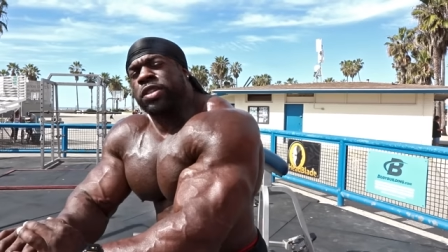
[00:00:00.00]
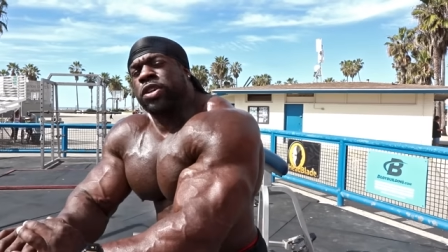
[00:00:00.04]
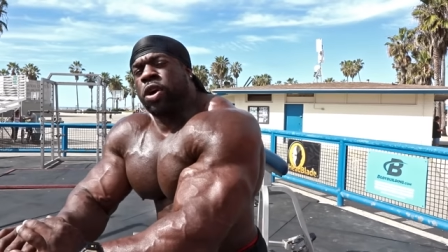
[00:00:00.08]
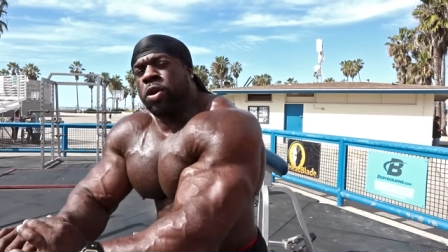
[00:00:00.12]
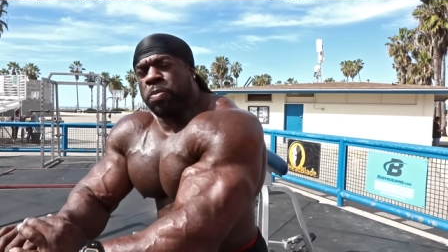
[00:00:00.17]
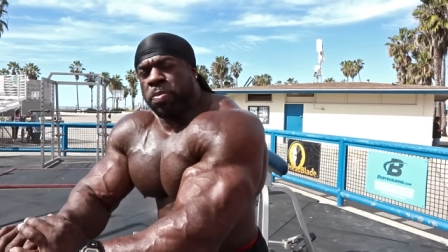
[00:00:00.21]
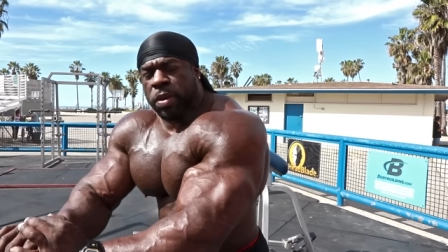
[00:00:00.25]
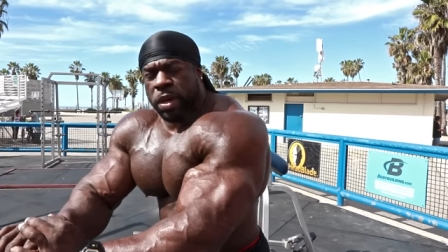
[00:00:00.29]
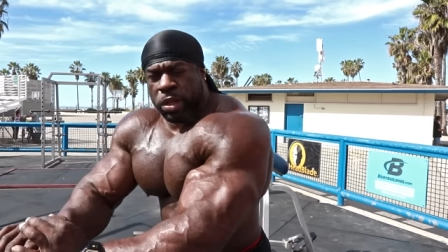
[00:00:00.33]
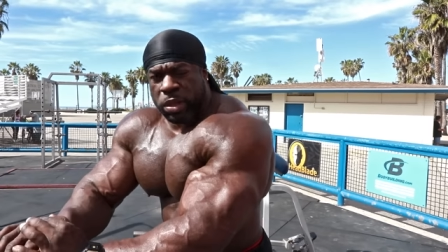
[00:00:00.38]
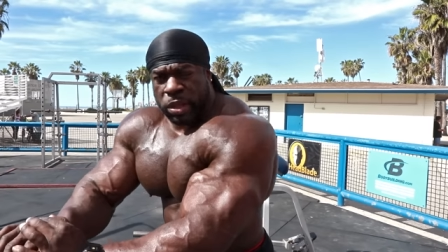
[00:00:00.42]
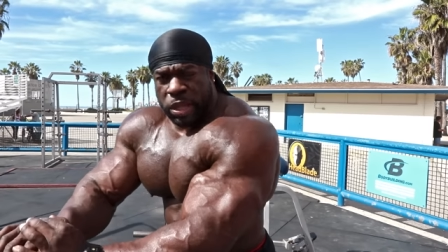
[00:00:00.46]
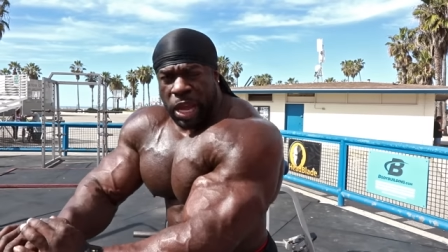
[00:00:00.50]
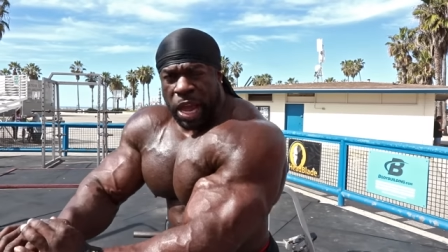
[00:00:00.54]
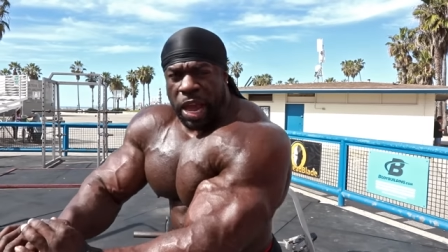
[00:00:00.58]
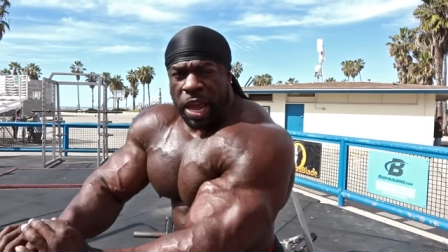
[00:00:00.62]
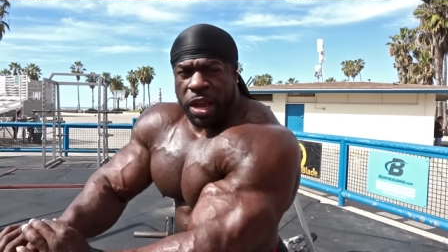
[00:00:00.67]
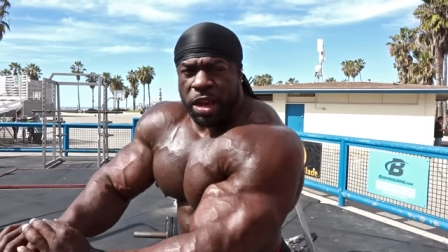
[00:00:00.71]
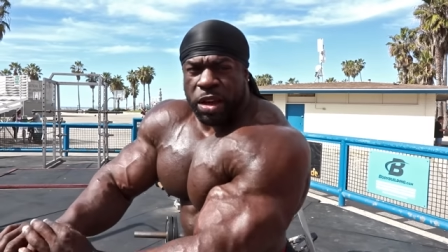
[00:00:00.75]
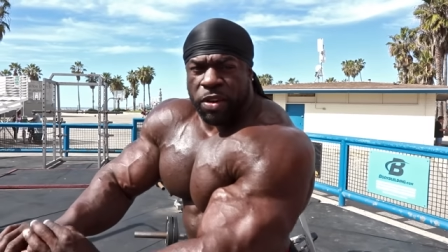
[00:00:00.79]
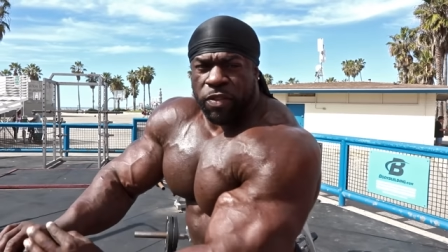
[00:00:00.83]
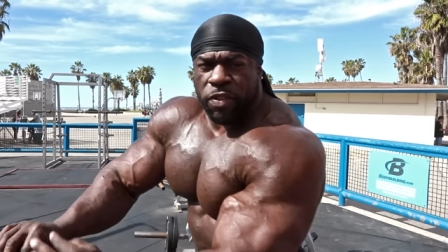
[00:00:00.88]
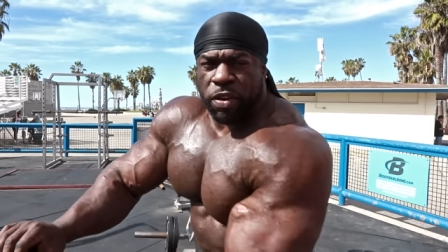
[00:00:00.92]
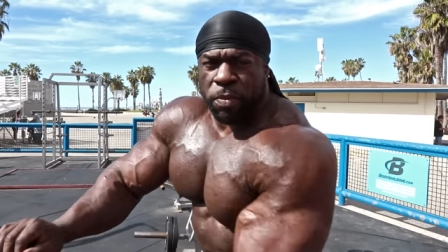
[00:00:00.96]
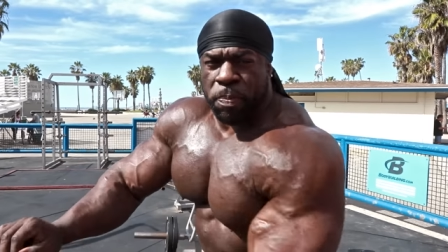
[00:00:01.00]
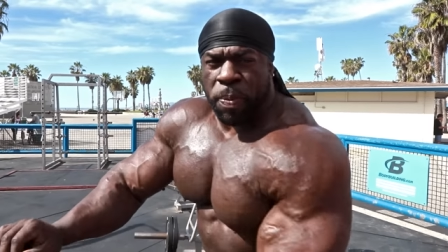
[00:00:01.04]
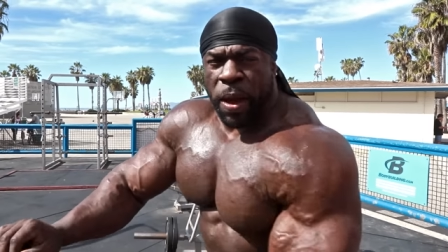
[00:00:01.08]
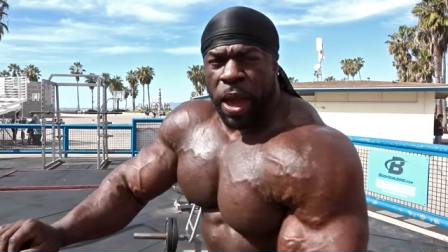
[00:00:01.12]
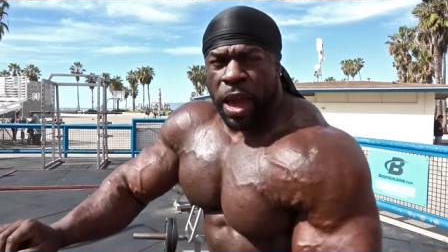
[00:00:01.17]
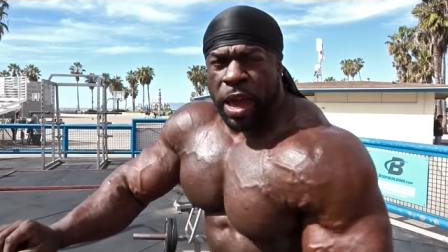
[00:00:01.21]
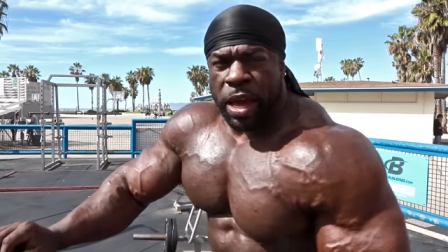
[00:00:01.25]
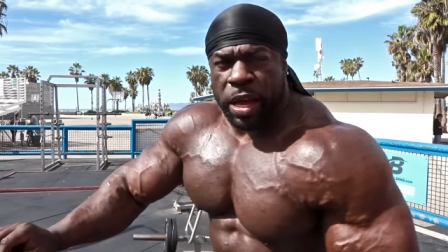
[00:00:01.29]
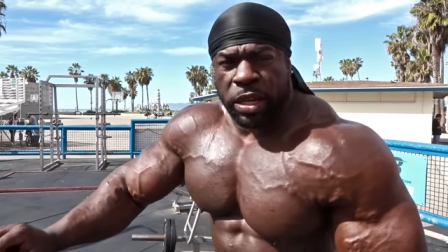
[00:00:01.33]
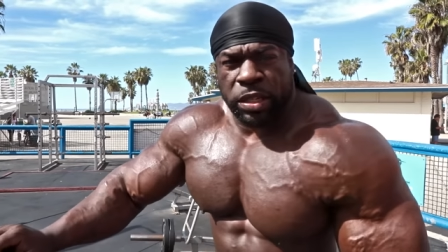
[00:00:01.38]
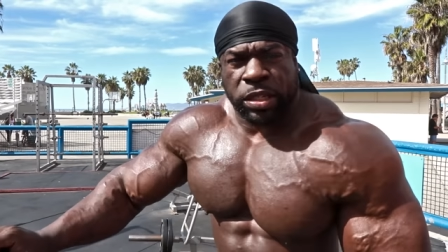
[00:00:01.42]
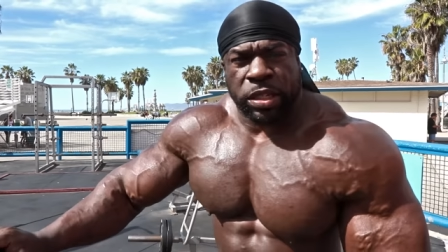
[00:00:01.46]
going to be a thing of the
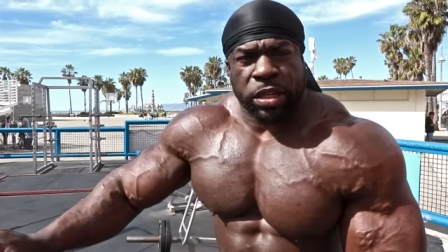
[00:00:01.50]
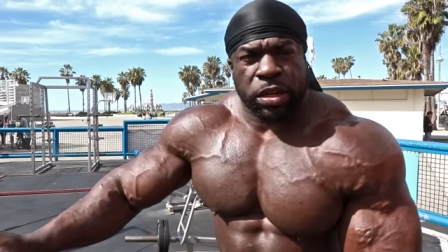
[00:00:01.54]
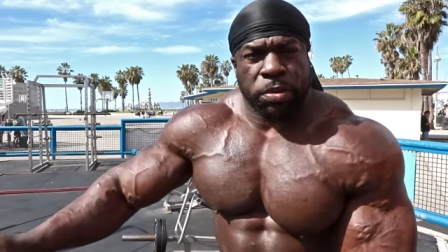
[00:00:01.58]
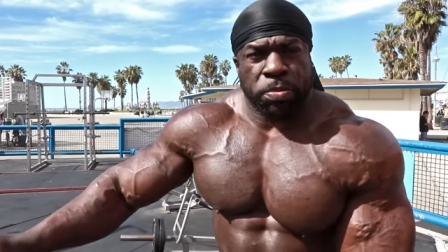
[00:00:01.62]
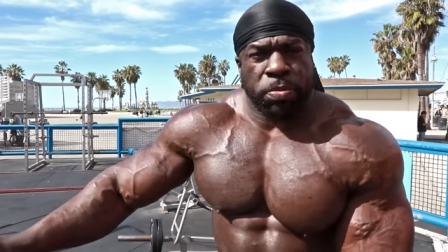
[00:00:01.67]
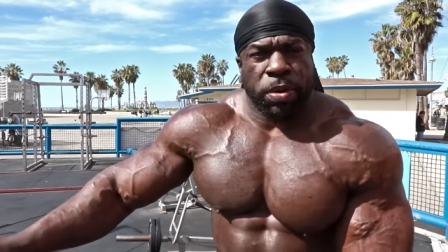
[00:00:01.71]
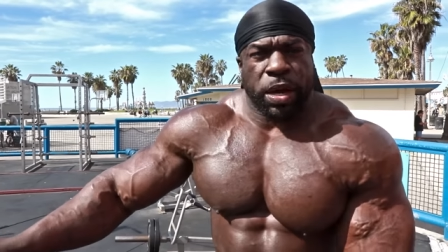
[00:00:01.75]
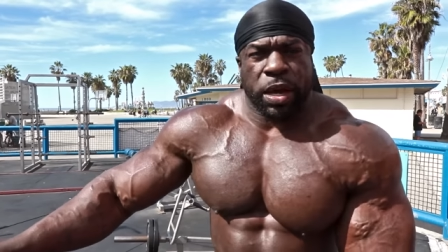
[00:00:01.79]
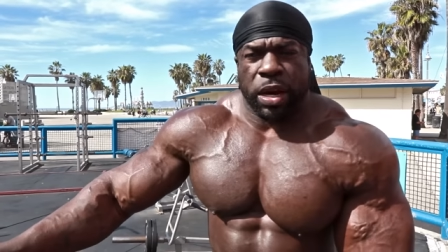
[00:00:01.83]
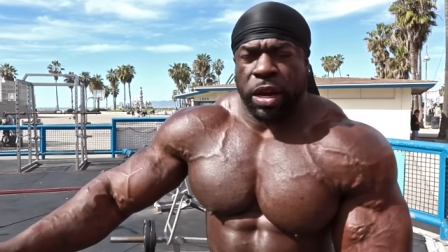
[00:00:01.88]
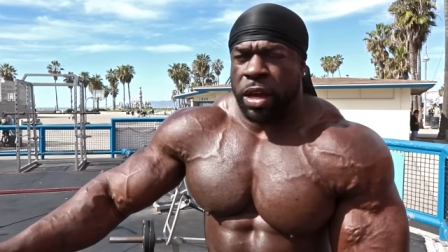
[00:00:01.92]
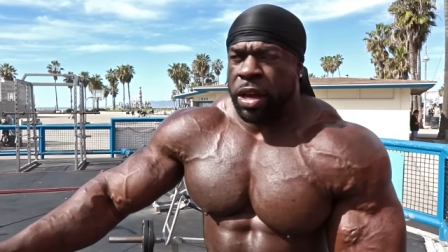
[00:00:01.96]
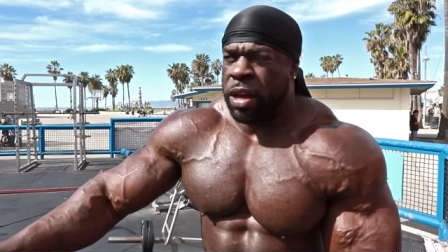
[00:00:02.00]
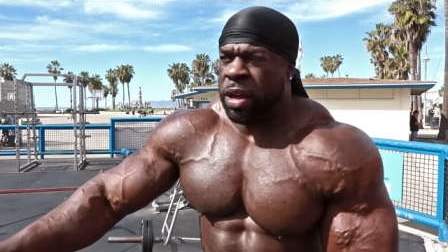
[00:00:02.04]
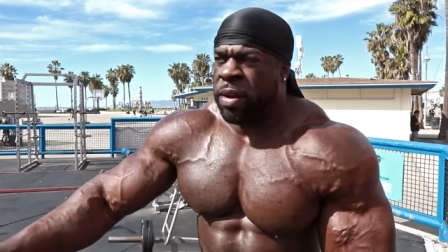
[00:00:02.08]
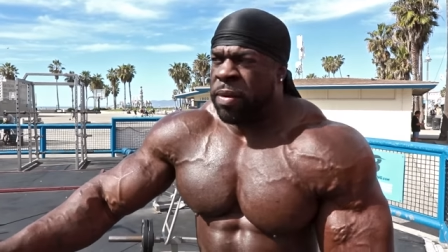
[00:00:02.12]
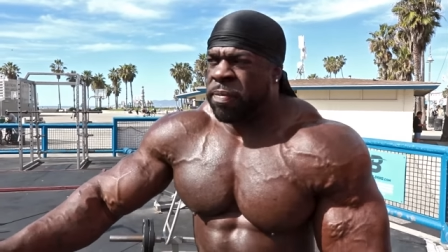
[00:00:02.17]
past in a minute.